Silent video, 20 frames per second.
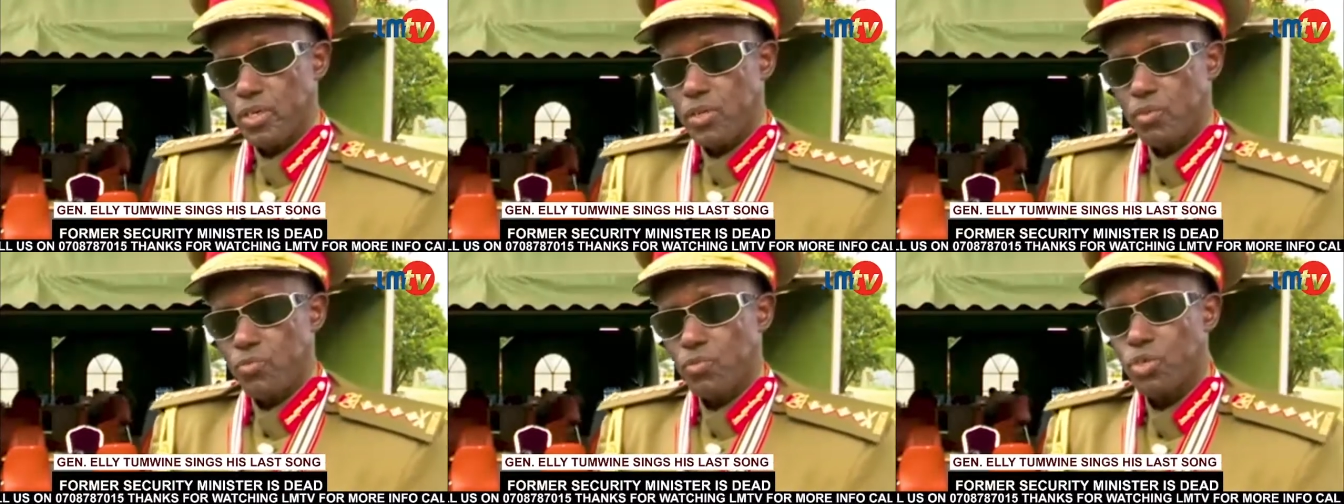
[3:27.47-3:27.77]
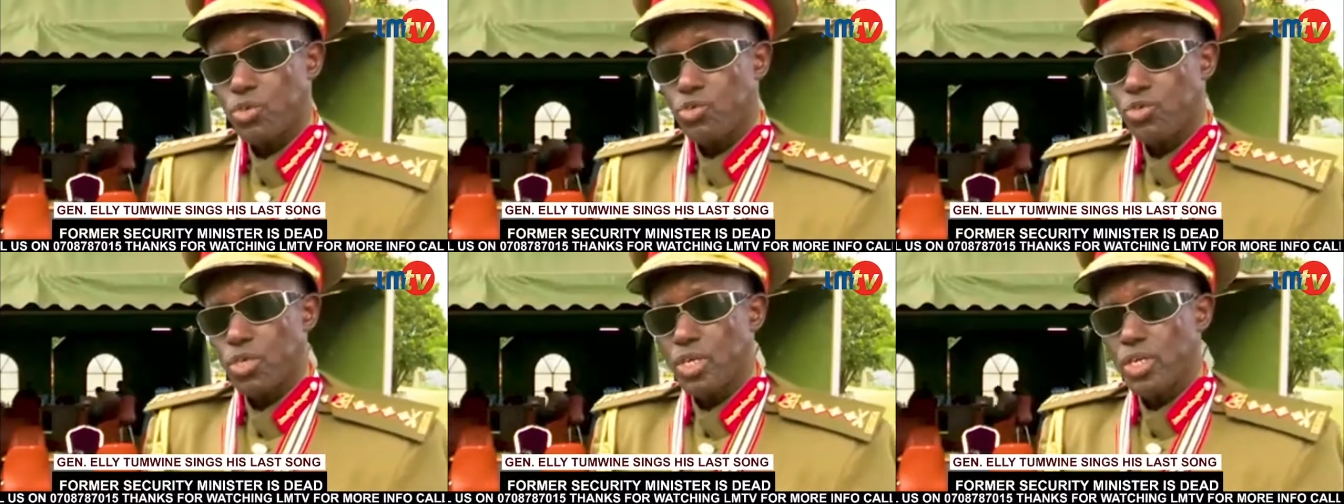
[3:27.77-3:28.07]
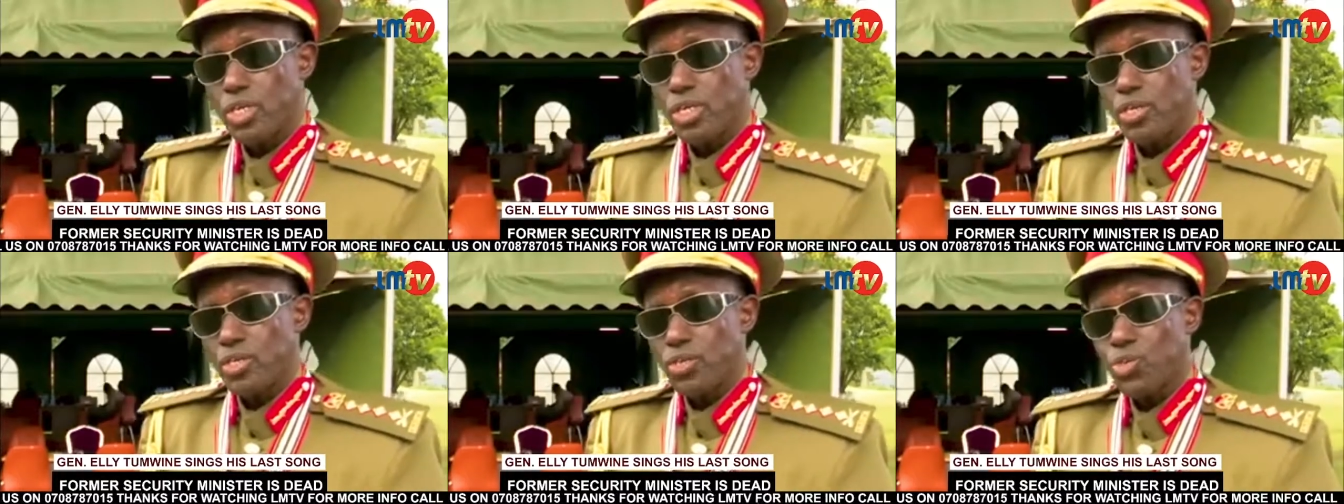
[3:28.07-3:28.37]

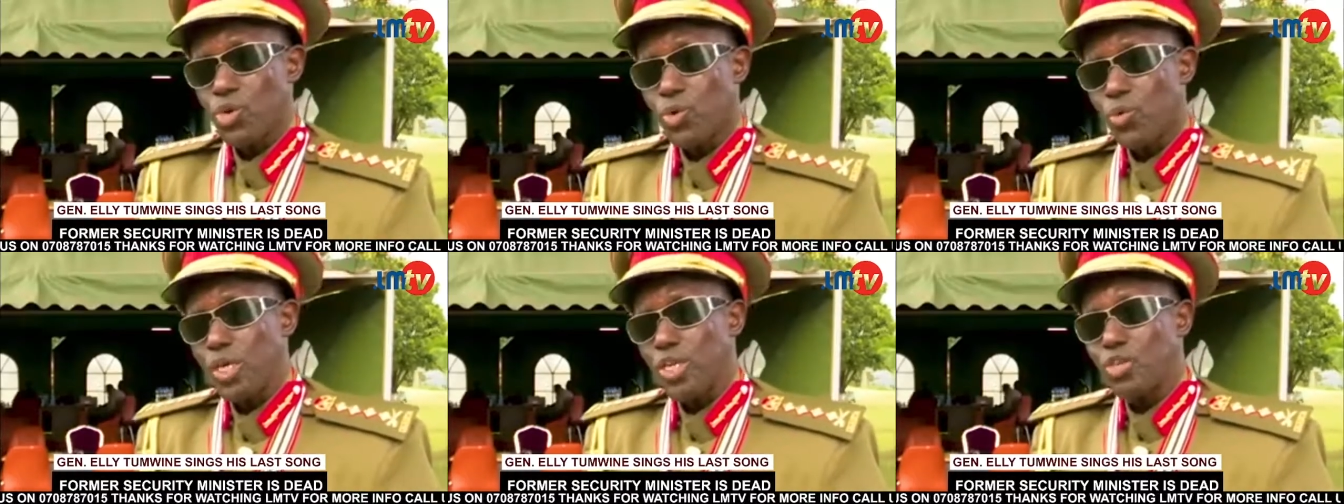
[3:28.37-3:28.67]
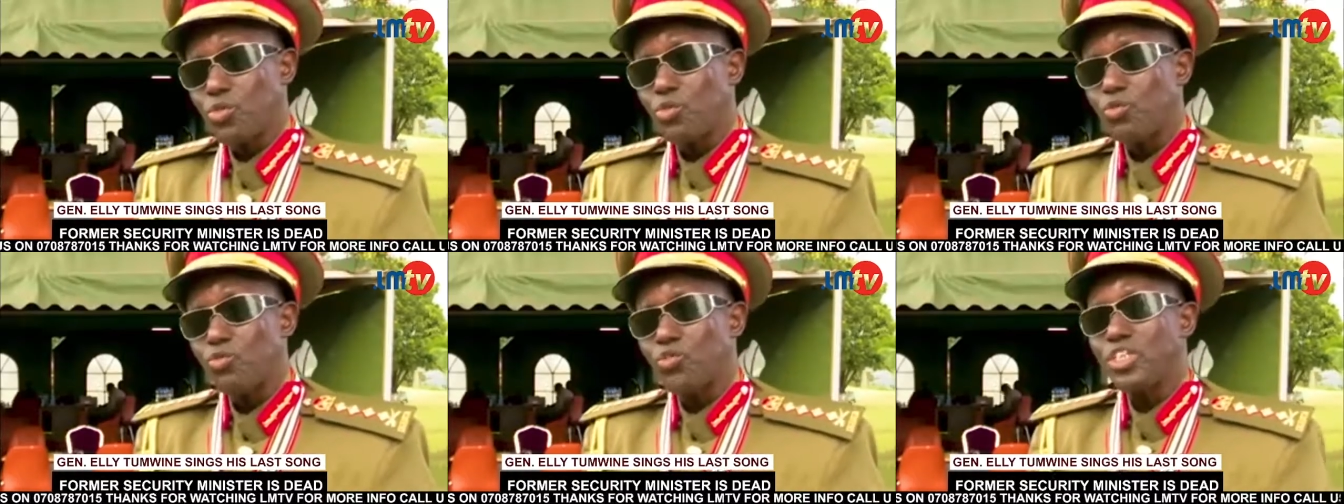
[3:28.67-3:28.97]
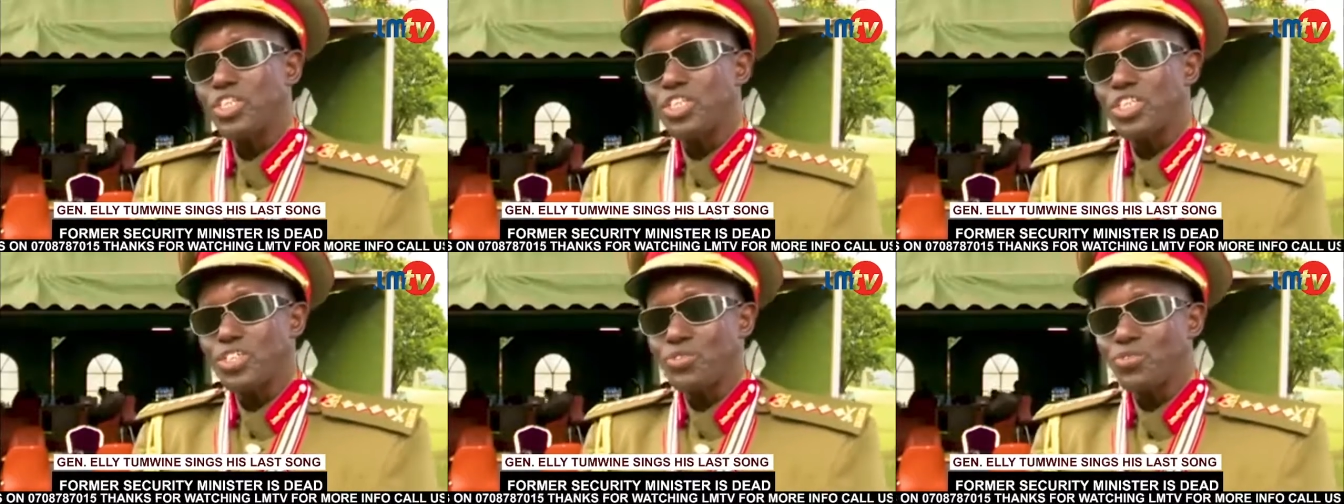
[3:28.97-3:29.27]
Victory, you know, when you
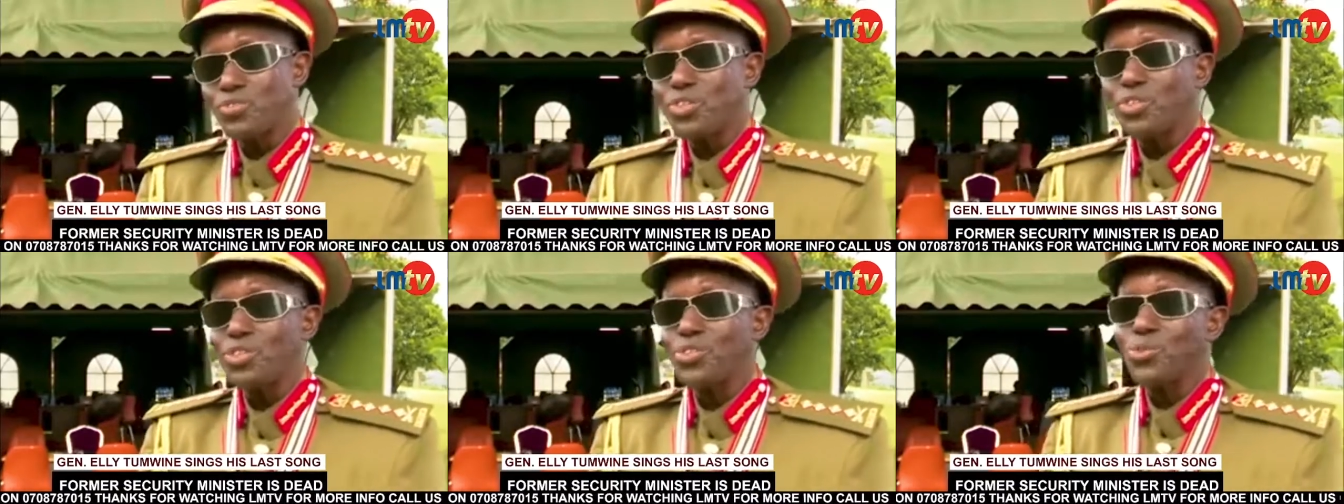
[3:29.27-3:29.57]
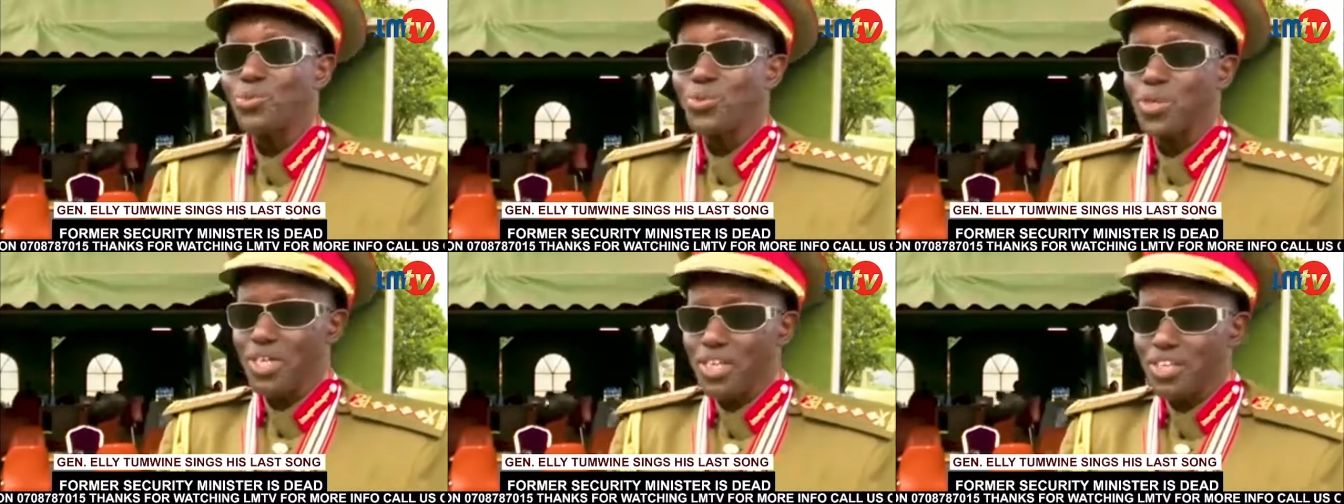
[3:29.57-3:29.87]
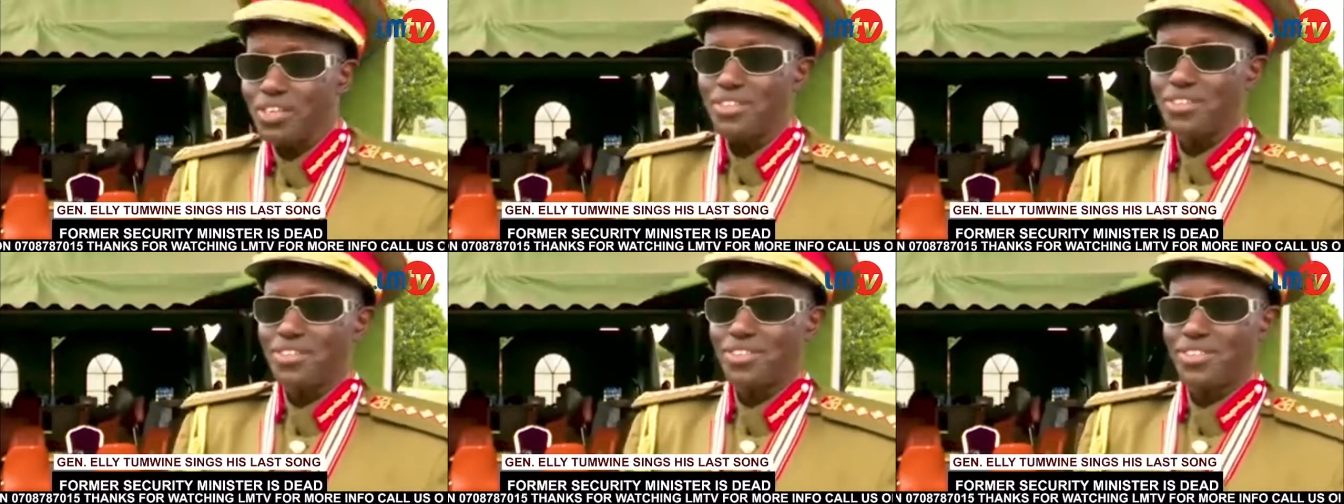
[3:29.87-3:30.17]
finish, finish
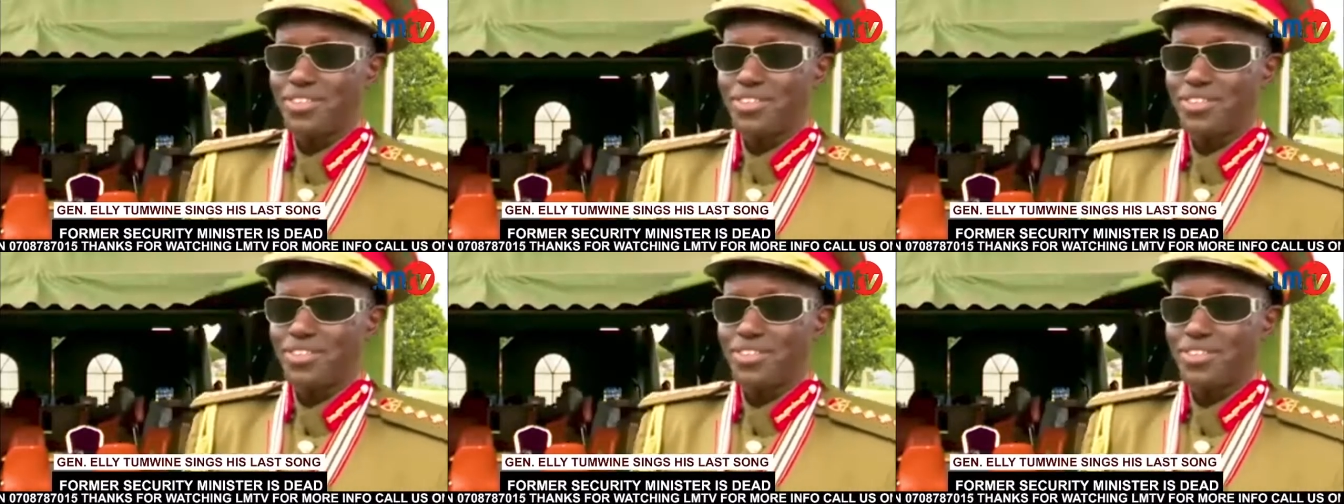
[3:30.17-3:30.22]
well.